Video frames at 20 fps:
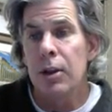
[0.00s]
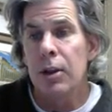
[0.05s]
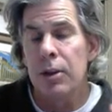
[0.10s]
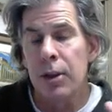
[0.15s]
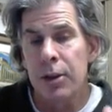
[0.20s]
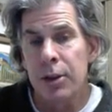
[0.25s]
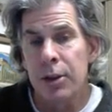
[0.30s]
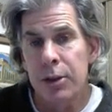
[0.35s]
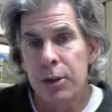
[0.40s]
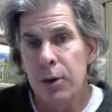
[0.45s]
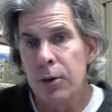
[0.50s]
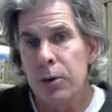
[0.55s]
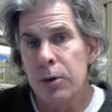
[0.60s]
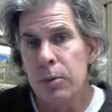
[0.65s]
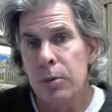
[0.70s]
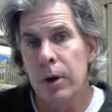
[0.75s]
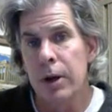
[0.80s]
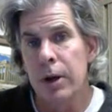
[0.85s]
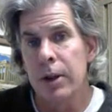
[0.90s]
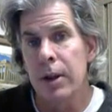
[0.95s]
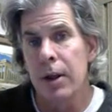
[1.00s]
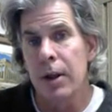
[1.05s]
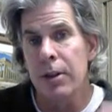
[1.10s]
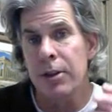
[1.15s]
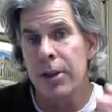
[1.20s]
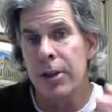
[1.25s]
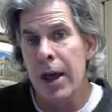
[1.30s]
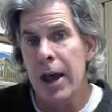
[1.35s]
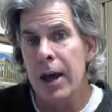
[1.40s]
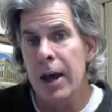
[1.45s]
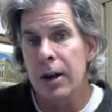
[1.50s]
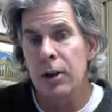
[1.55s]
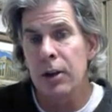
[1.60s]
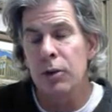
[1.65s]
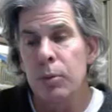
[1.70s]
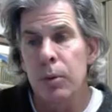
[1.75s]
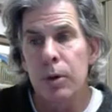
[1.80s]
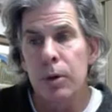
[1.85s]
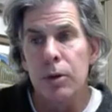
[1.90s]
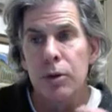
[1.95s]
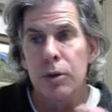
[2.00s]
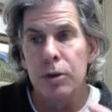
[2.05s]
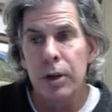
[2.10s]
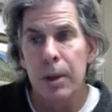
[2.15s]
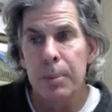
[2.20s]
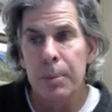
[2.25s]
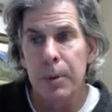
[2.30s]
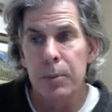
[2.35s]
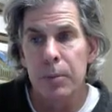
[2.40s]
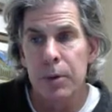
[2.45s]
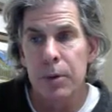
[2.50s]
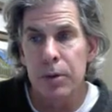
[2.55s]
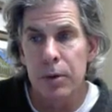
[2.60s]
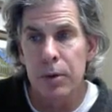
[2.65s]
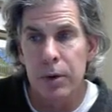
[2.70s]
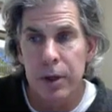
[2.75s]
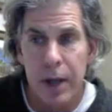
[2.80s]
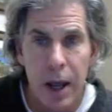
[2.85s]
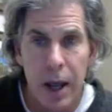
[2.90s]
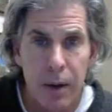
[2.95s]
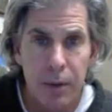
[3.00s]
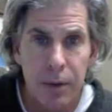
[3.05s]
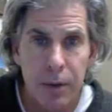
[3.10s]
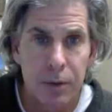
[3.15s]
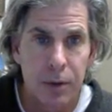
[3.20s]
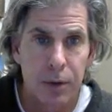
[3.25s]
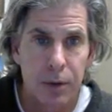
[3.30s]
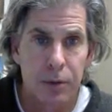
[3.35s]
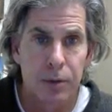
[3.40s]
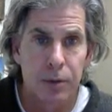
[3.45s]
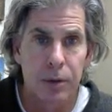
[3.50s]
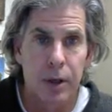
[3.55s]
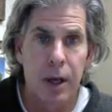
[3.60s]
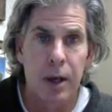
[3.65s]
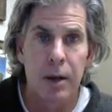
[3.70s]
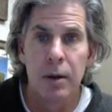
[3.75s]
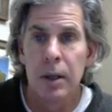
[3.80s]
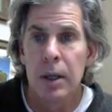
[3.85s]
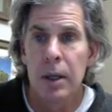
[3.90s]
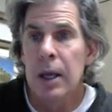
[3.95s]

The third one, that where you step in with your analysis, okay?